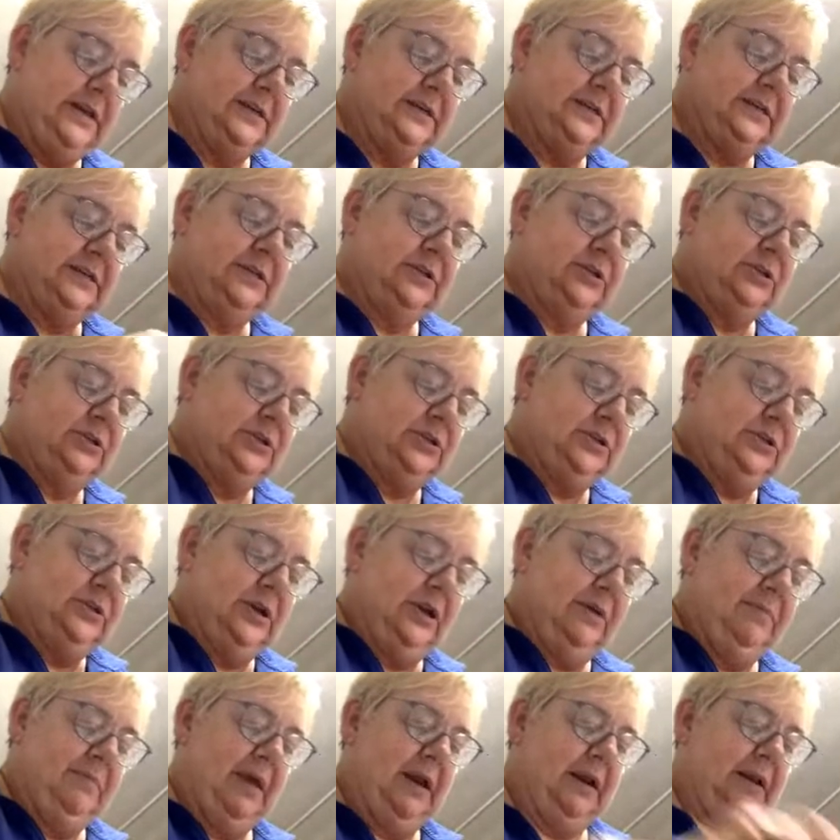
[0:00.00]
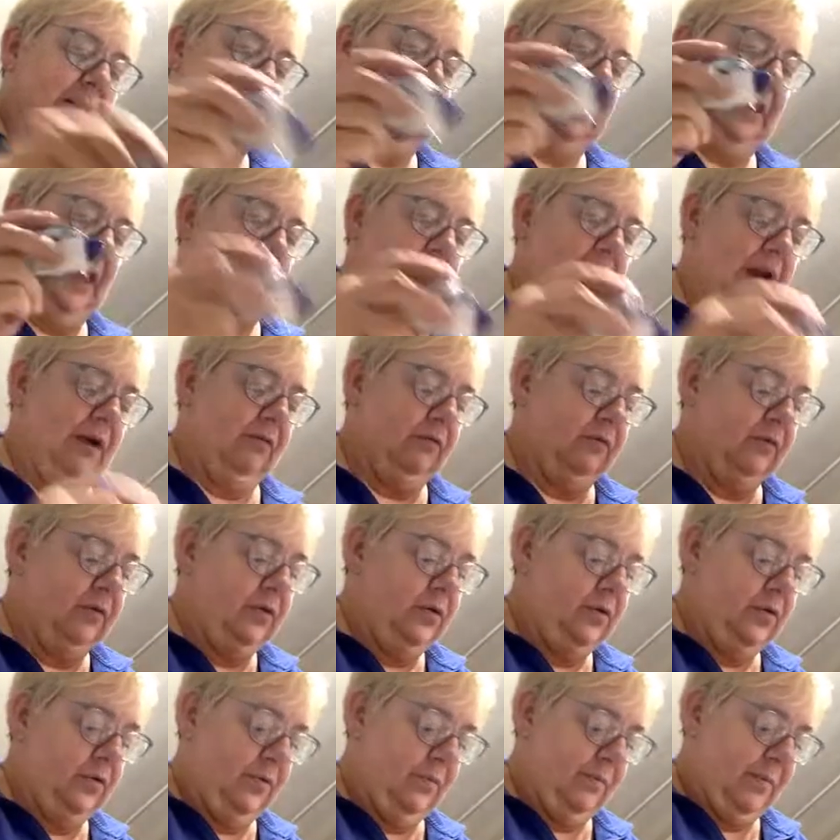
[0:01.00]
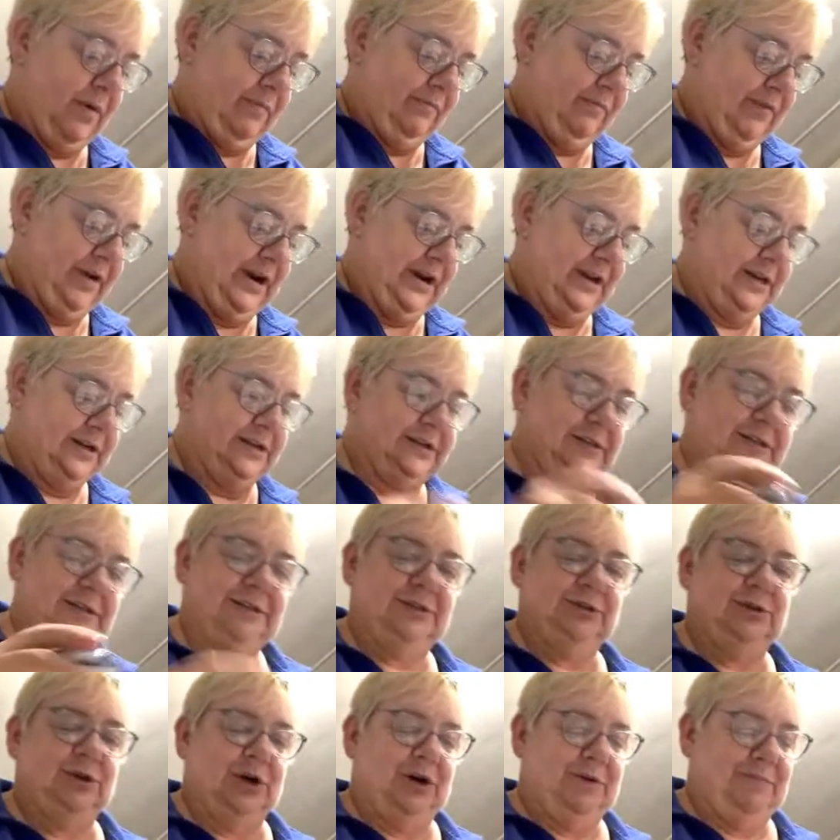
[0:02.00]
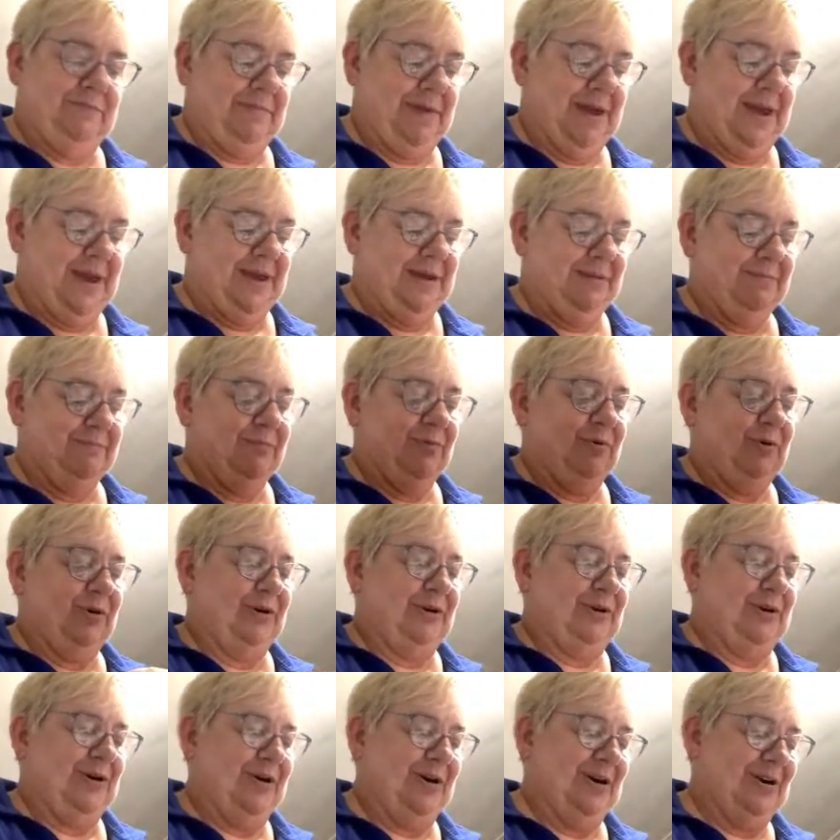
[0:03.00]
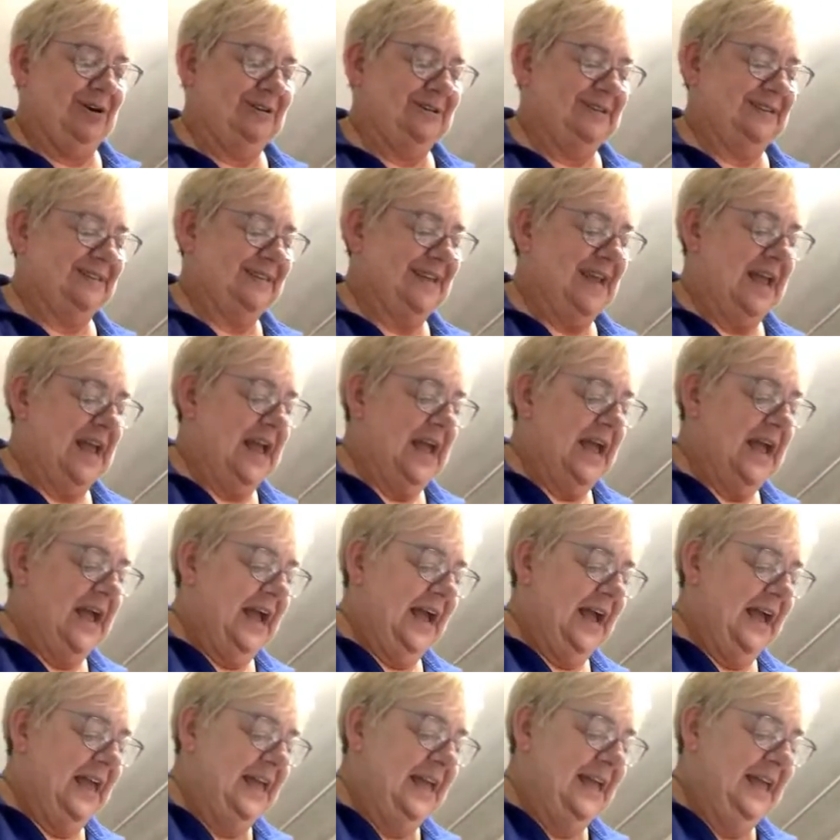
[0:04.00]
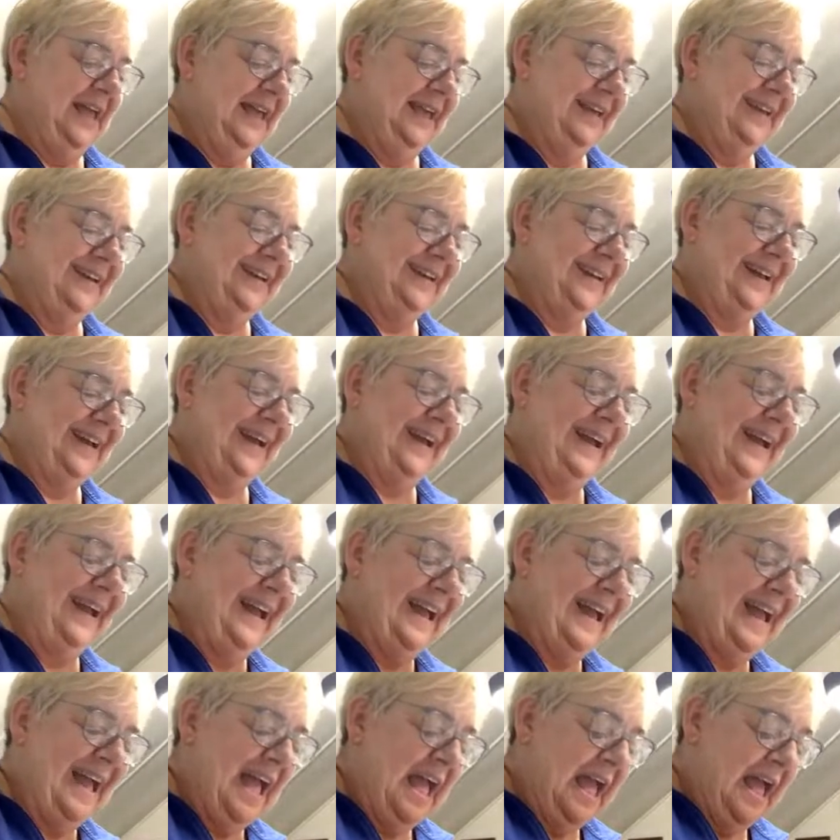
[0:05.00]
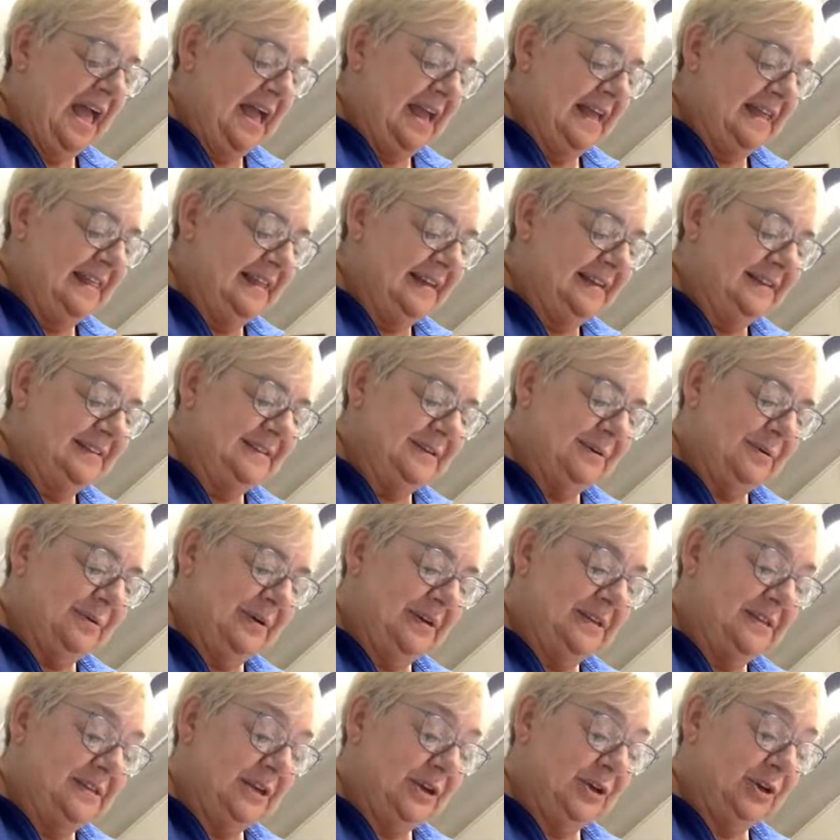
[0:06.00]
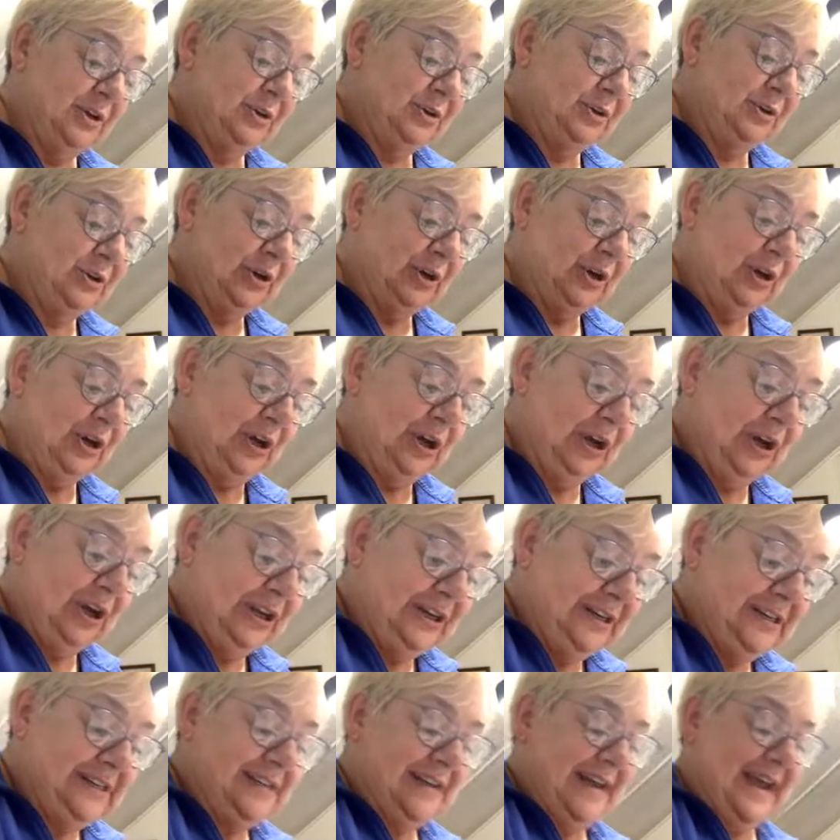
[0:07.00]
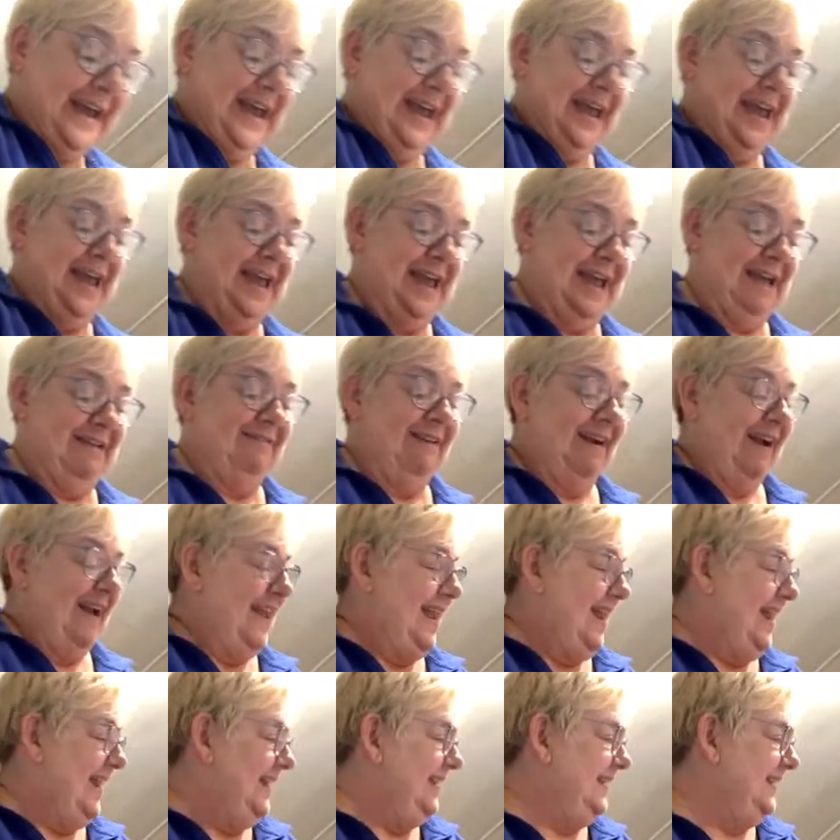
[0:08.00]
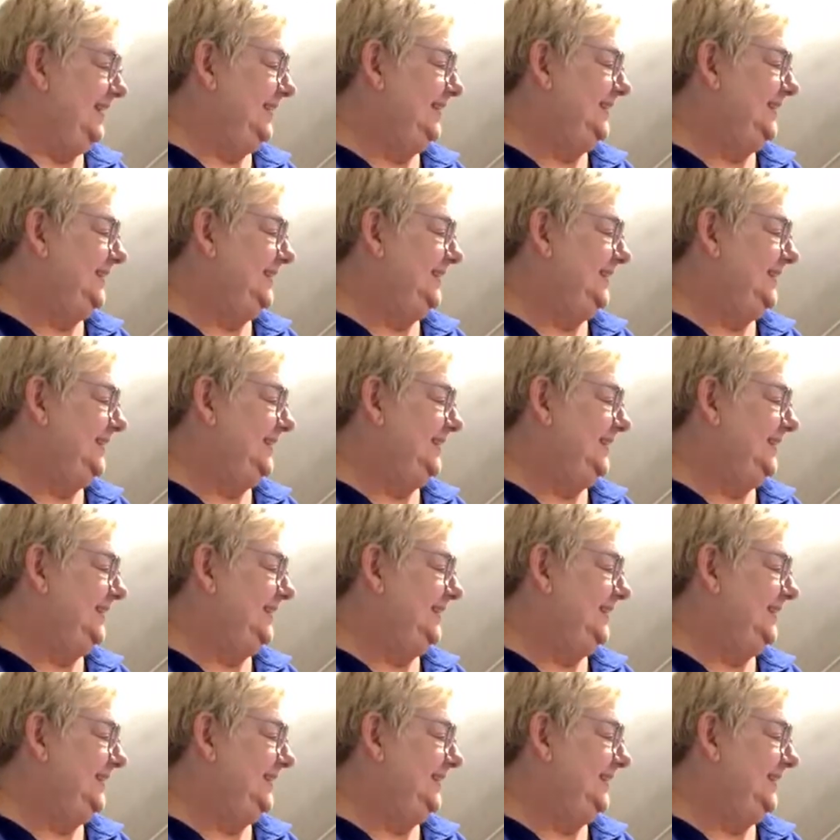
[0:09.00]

to, I made a lot of room. I'm ready to start making more cards. That's always a good day, right?